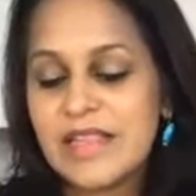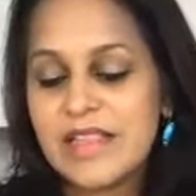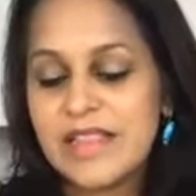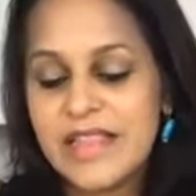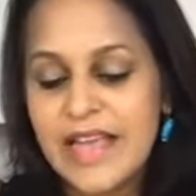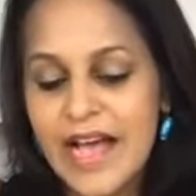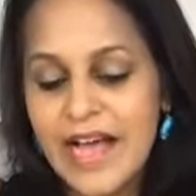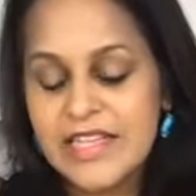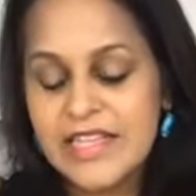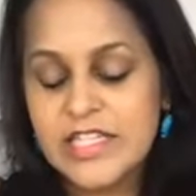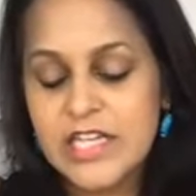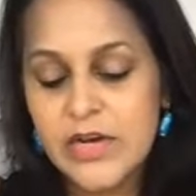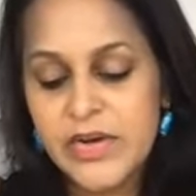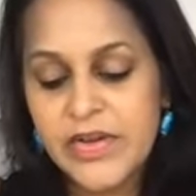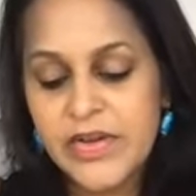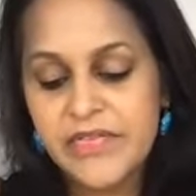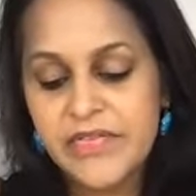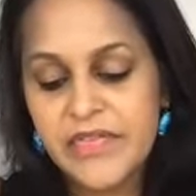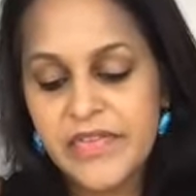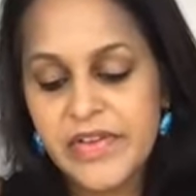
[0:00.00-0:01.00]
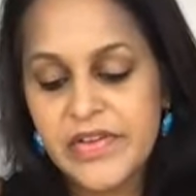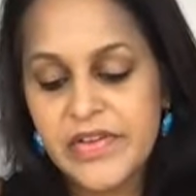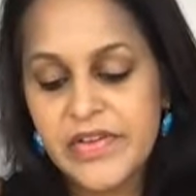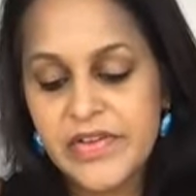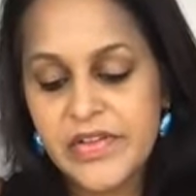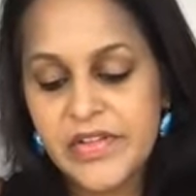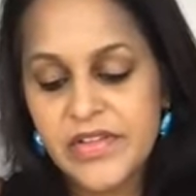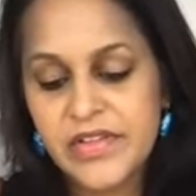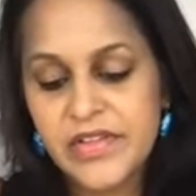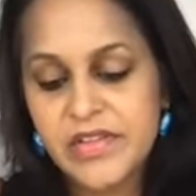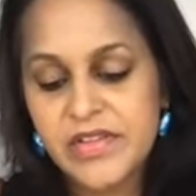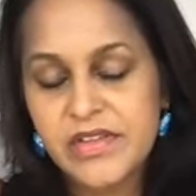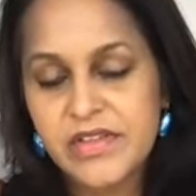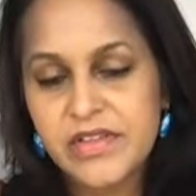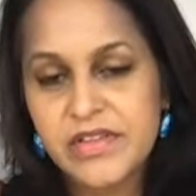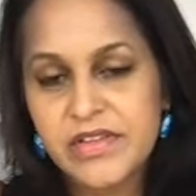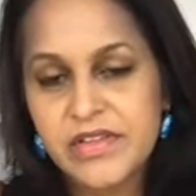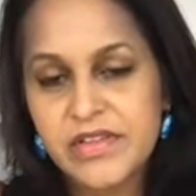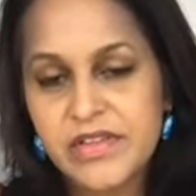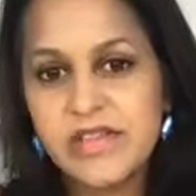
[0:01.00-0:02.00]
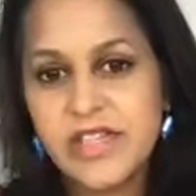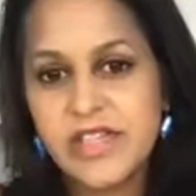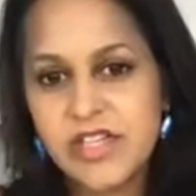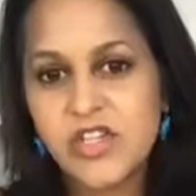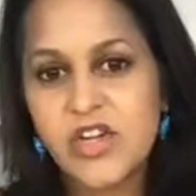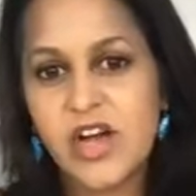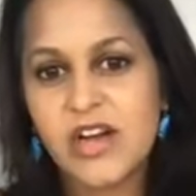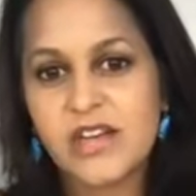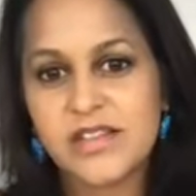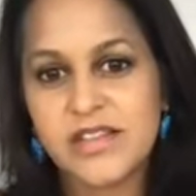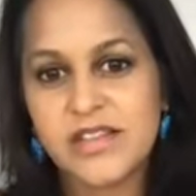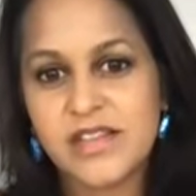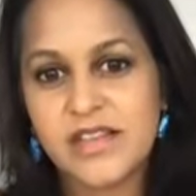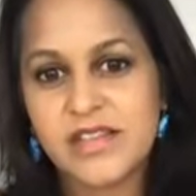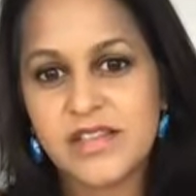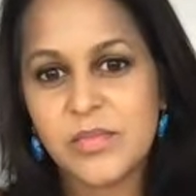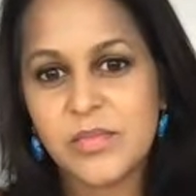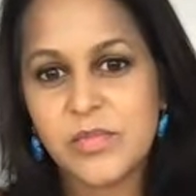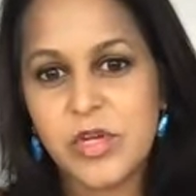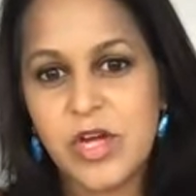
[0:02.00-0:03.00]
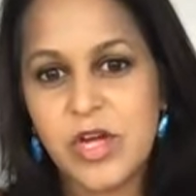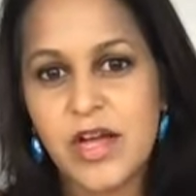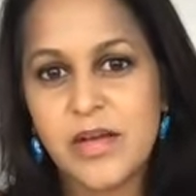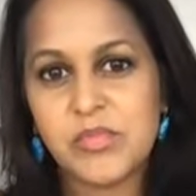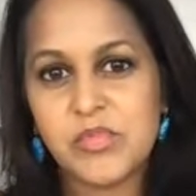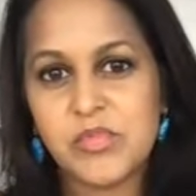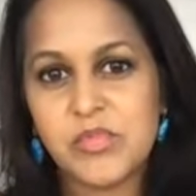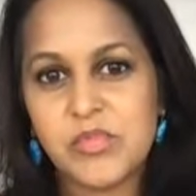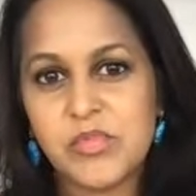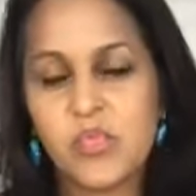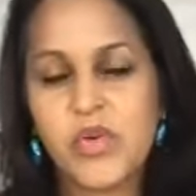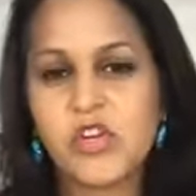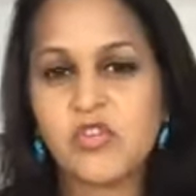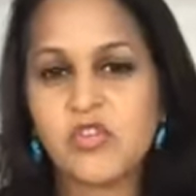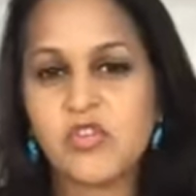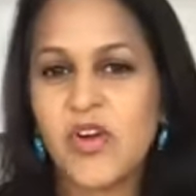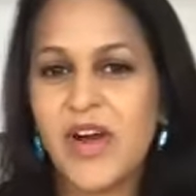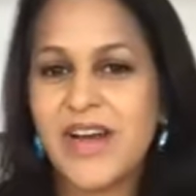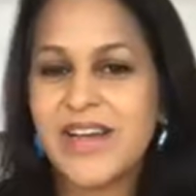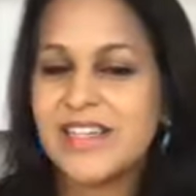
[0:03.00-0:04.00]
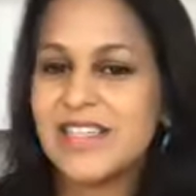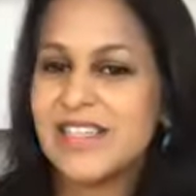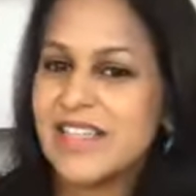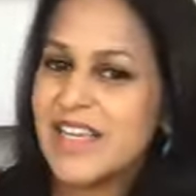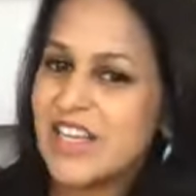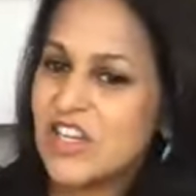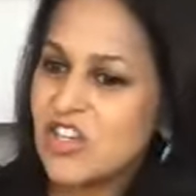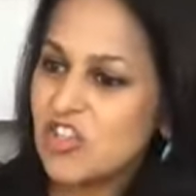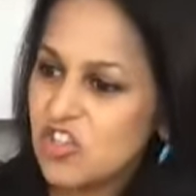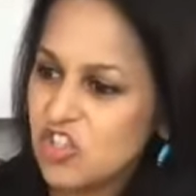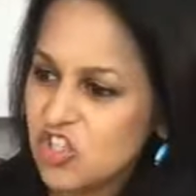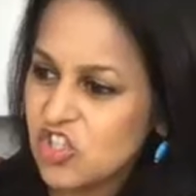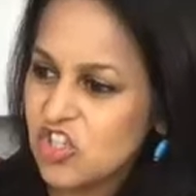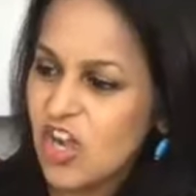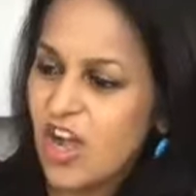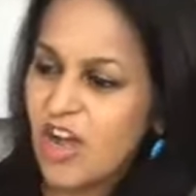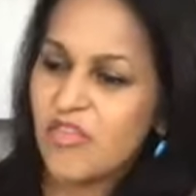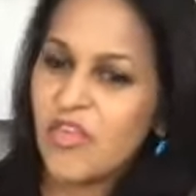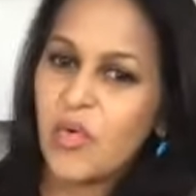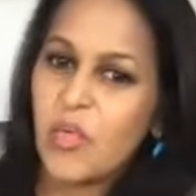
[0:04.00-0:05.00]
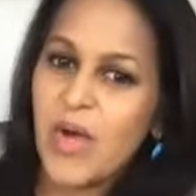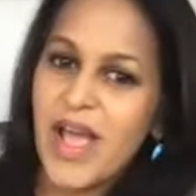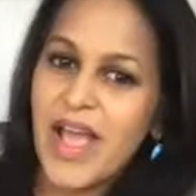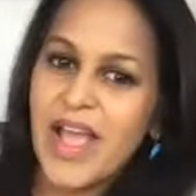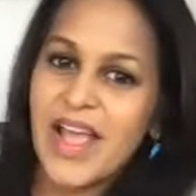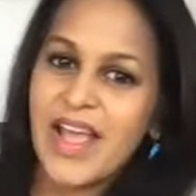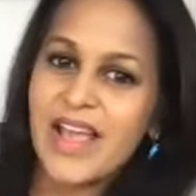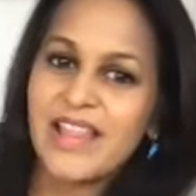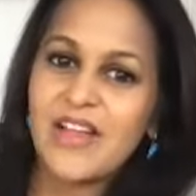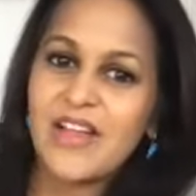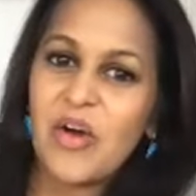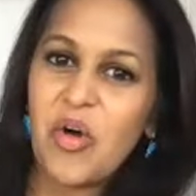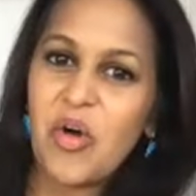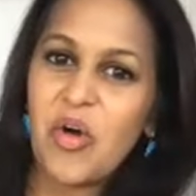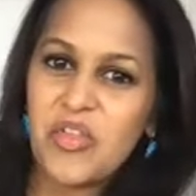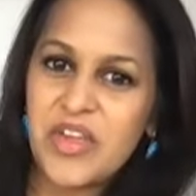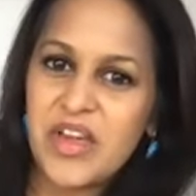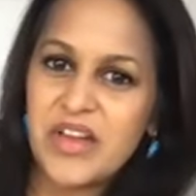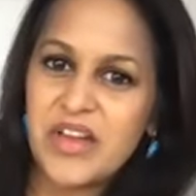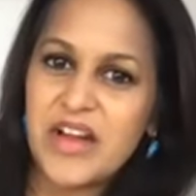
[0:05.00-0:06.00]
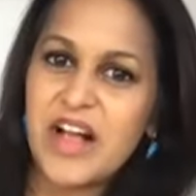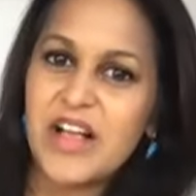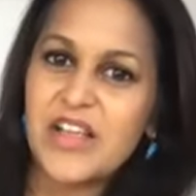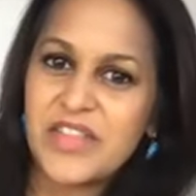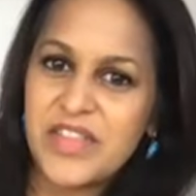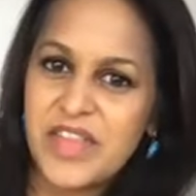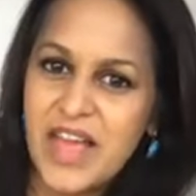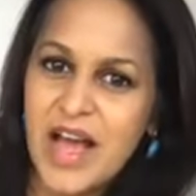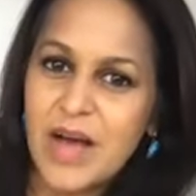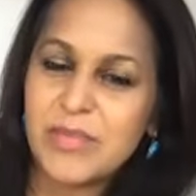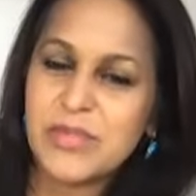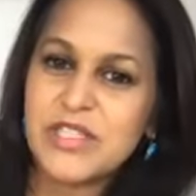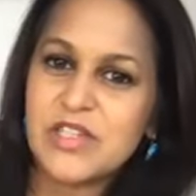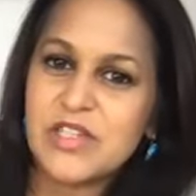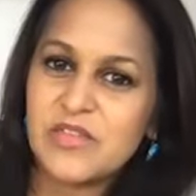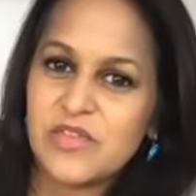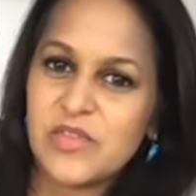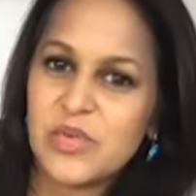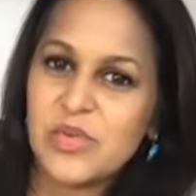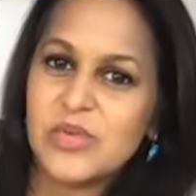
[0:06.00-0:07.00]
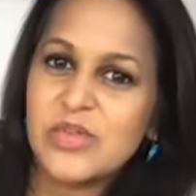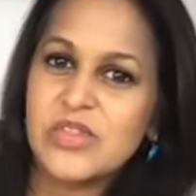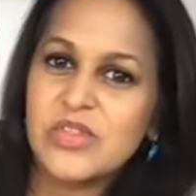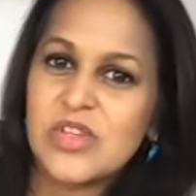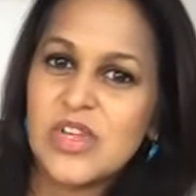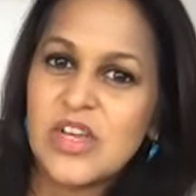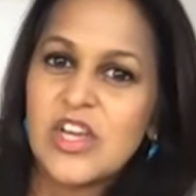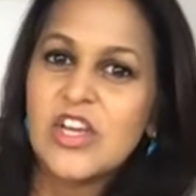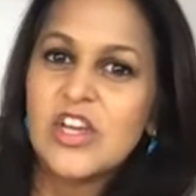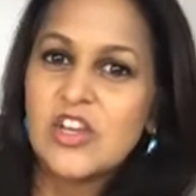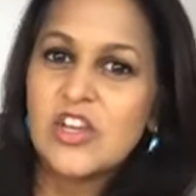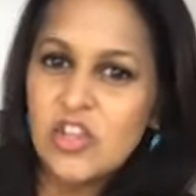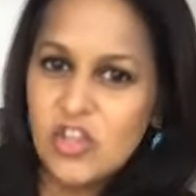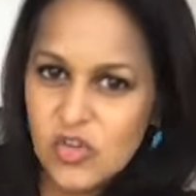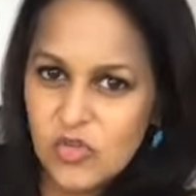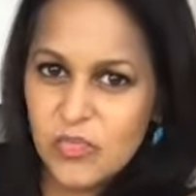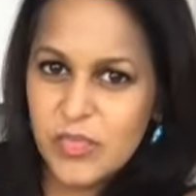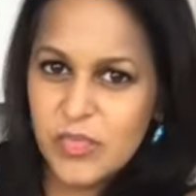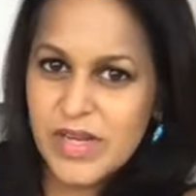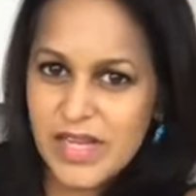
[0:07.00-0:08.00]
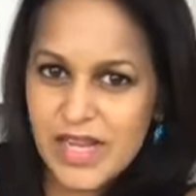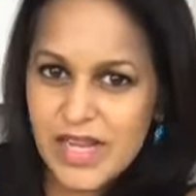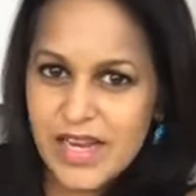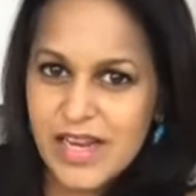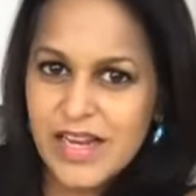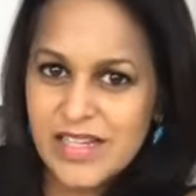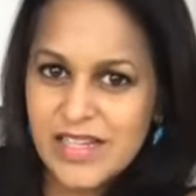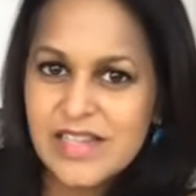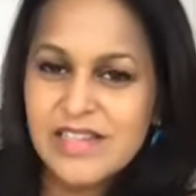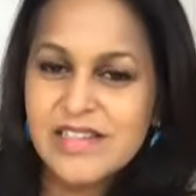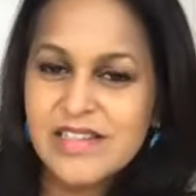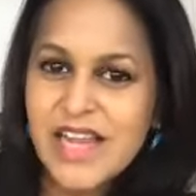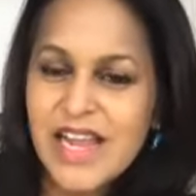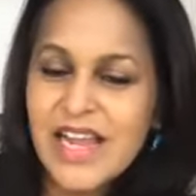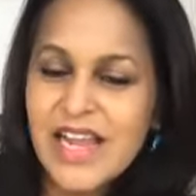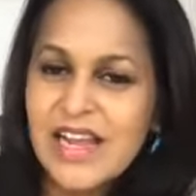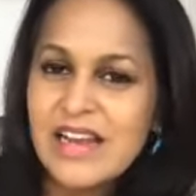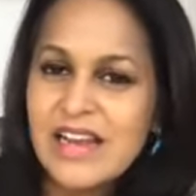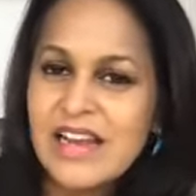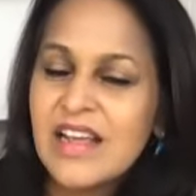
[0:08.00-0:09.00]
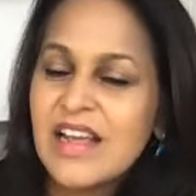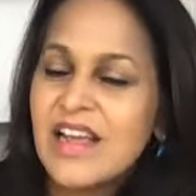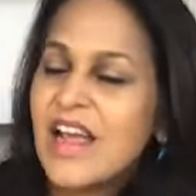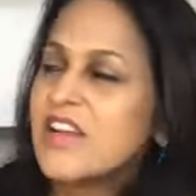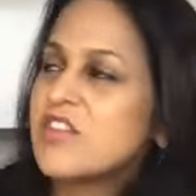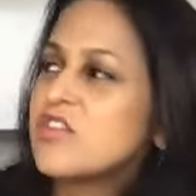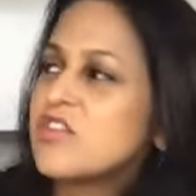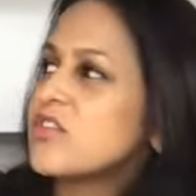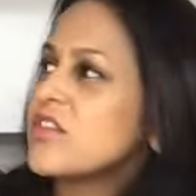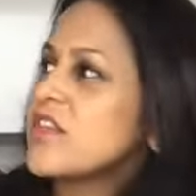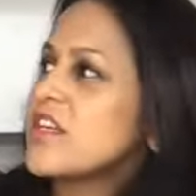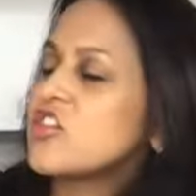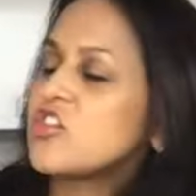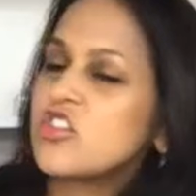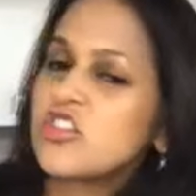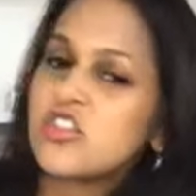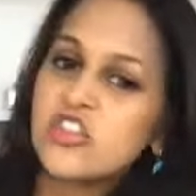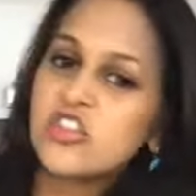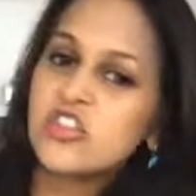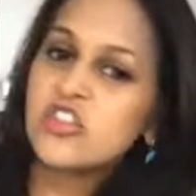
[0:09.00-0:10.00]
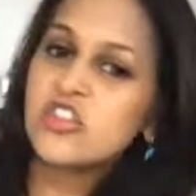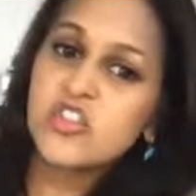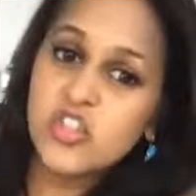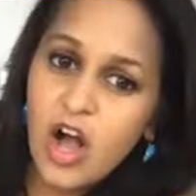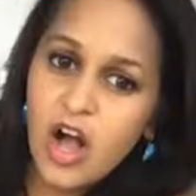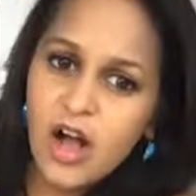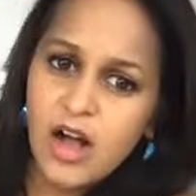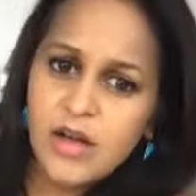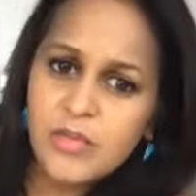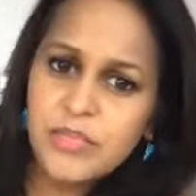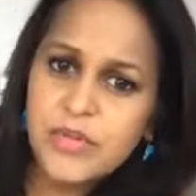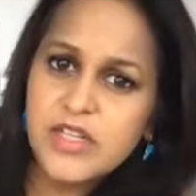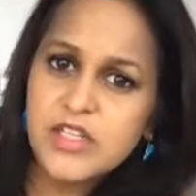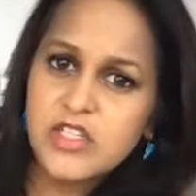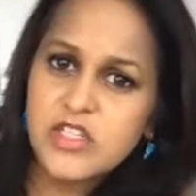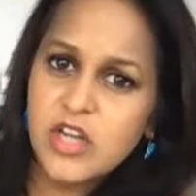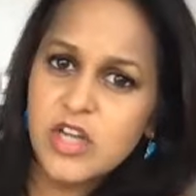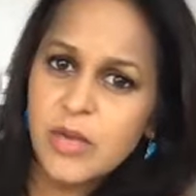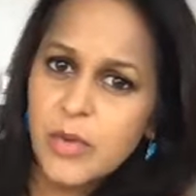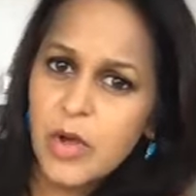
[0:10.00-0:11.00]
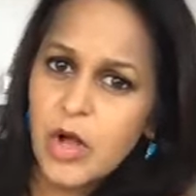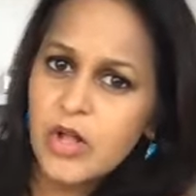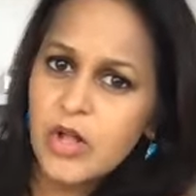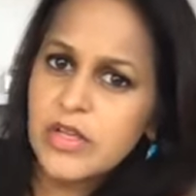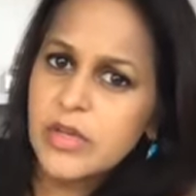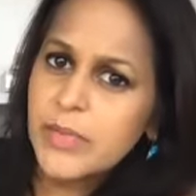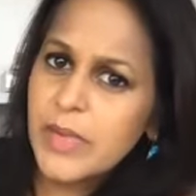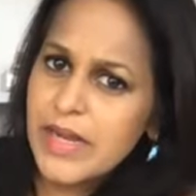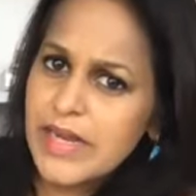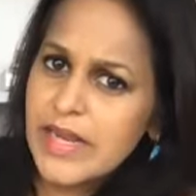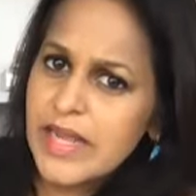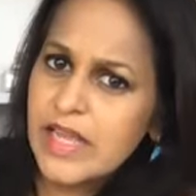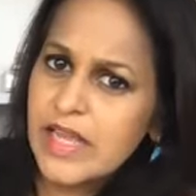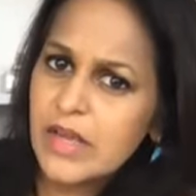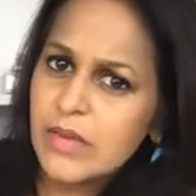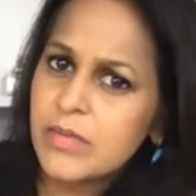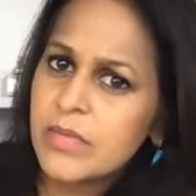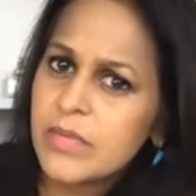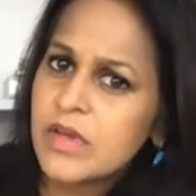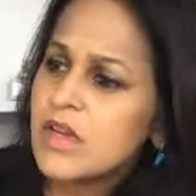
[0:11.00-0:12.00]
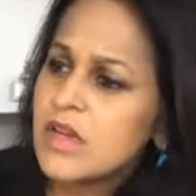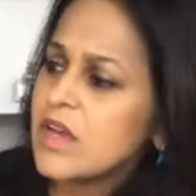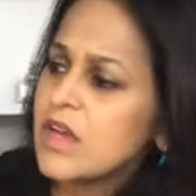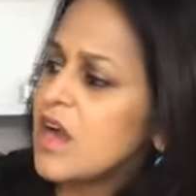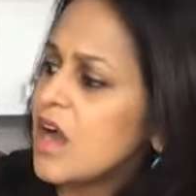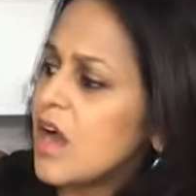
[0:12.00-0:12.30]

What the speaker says: That's how I feel detoxing is sometimes, when you're trying to like shove away all the unhealthy habits and foods you've been eating to date. And you're like, just stop, like stop calling my name.